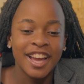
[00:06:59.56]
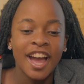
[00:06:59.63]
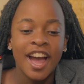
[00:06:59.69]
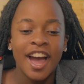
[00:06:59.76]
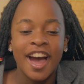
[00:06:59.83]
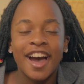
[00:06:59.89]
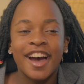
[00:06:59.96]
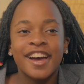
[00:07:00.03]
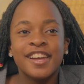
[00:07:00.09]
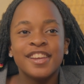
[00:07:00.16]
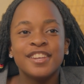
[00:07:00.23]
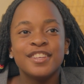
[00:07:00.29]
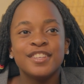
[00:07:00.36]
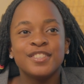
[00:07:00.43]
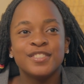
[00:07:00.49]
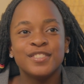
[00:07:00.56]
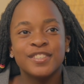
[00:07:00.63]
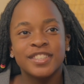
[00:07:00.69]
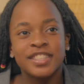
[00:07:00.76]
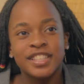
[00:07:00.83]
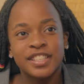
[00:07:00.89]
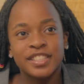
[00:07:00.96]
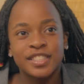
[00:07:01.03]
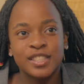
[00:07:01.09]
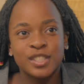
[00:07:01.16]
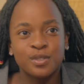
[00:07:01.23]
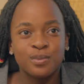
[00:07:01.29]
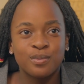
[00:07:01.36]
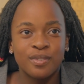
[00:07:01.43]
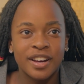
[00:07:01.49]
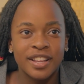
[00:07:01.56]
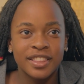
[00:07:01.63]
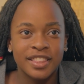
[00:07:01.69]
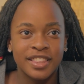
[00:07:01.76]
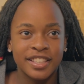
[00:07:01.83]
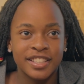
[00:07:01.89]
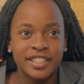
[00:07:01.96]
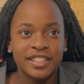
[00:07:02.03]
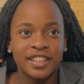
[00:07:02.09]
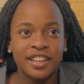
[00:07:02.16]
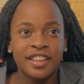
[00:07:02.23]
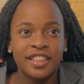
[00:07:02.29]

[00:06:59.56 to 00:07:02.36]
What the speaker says: early. And there's this one thing